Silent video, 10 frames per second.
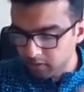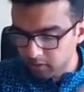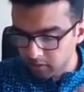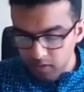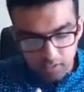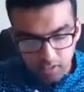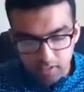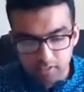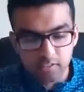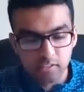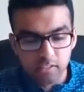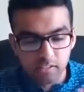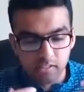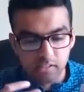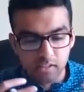this idea that
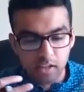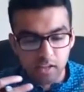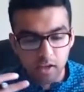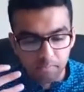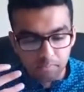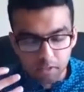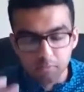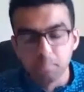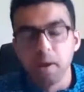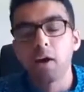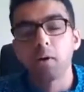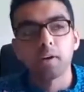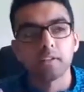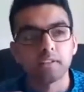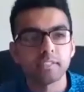this
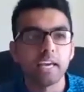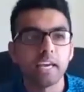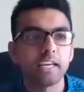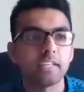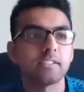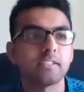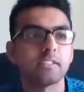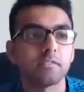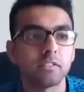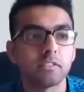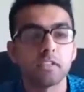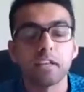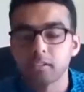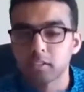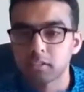power, this gaze, this
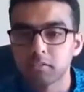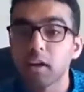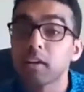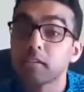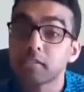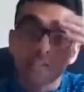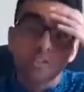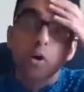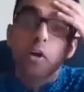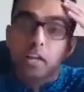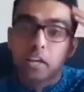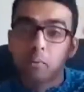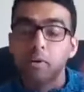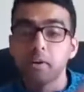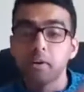tendency to violence isn't going
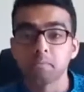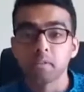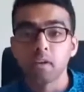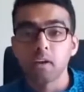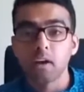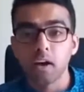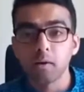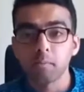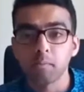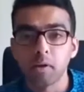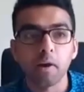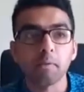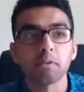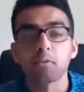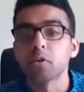anywhere. And
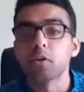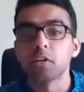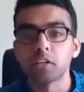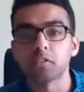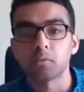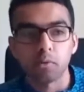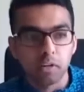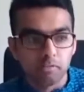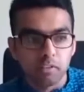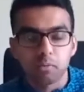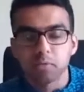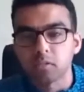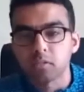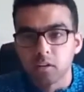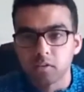perhaps it would only go somewhere if there was
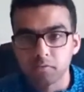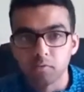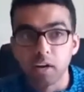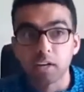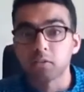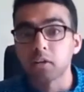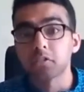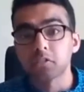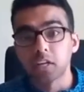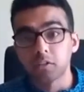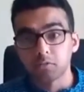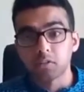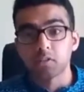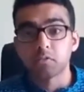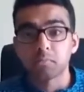this kind of radical educational
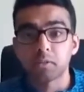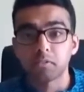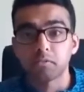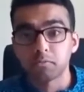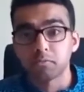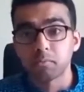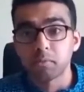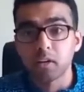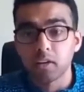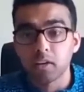transformation from the